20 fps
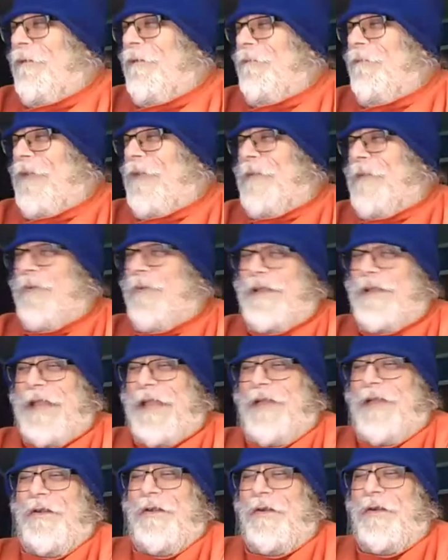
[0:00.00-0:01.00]
They put
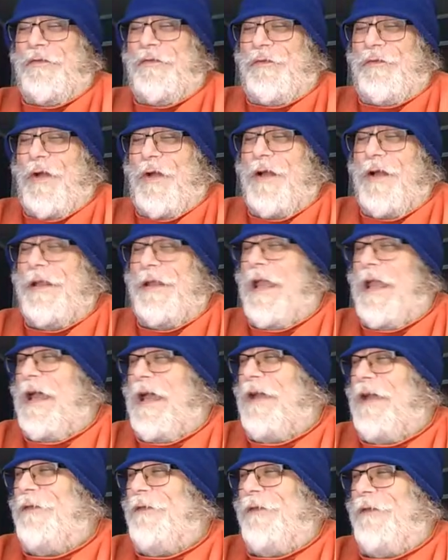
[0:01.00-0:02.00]
together a strong
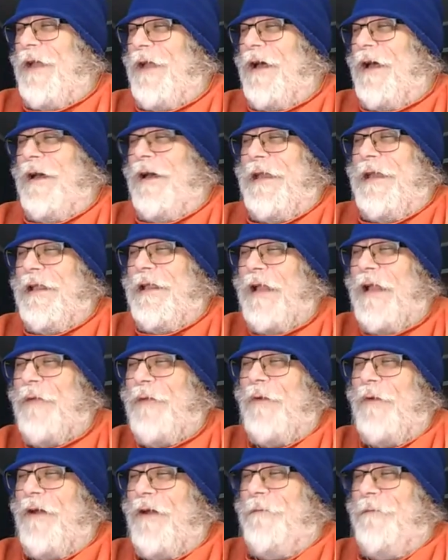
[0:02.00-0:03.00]
cast. Uh, Eli
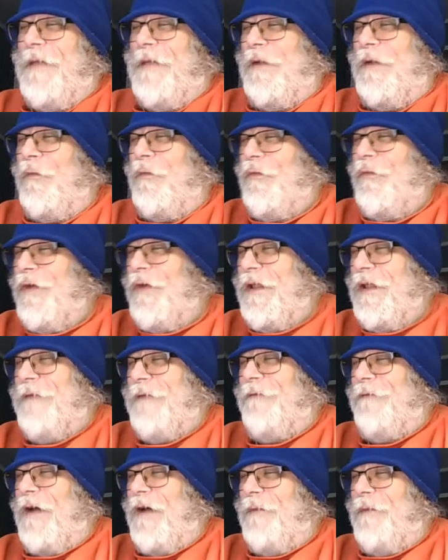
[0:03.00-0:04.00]
Roth made a really
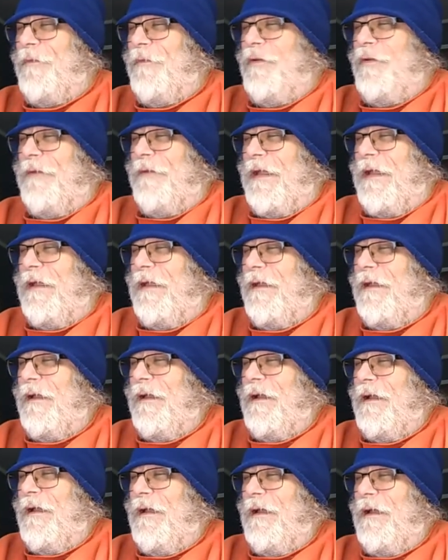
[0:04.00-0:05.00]
fun movie.
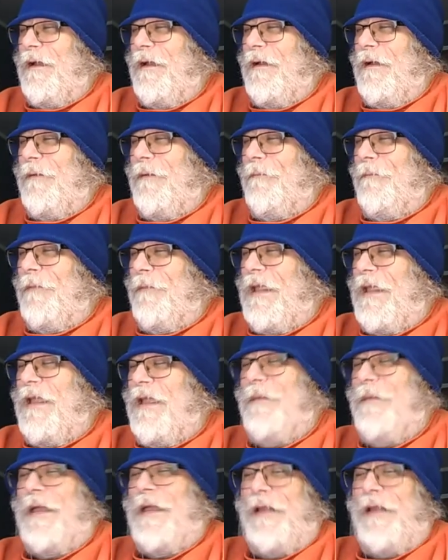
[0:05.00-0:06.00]

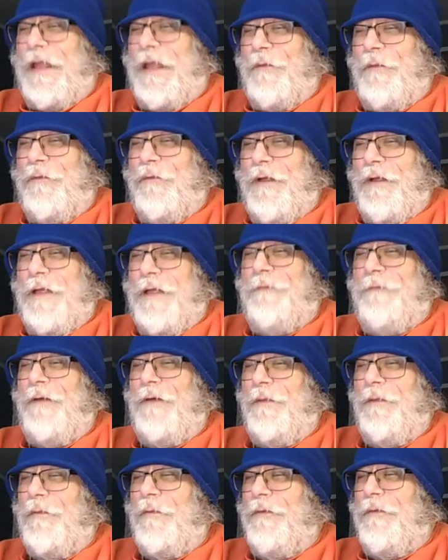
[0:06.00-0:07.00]
He made a really
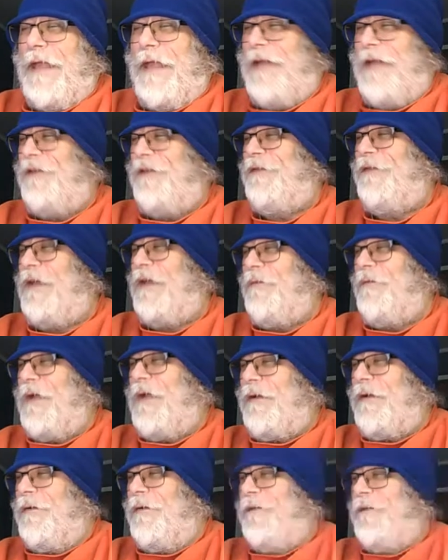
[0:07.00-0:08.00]
fun movie, and it set
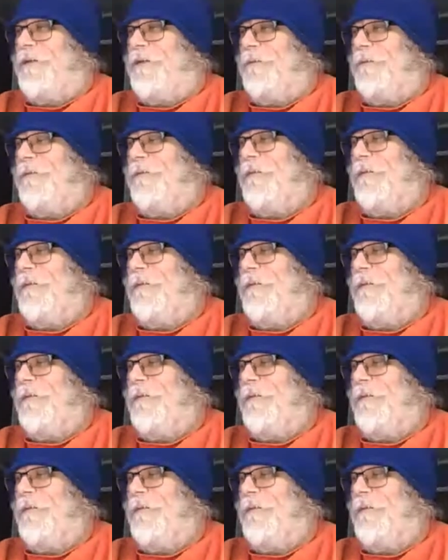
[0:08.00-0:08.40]
records.